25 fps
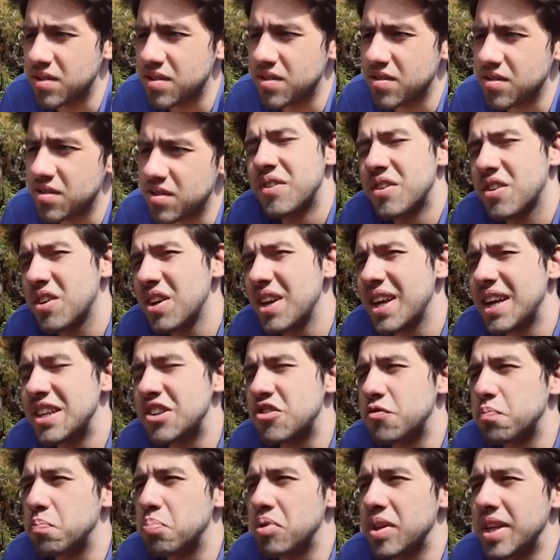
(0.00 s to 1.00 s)
It's good
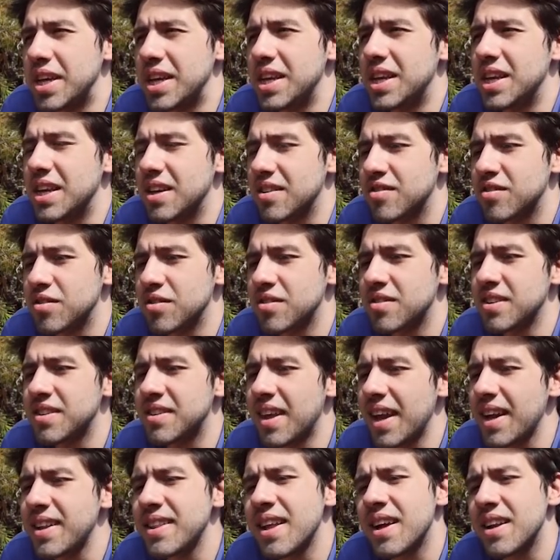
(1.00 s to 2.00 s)
against bleeding. So it's a
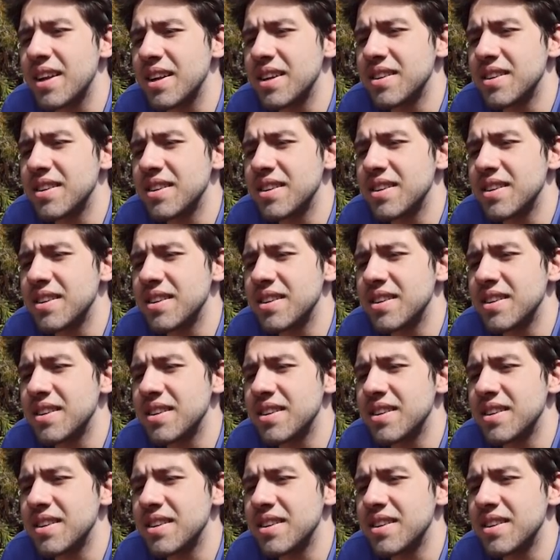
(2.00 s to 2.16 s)
deck that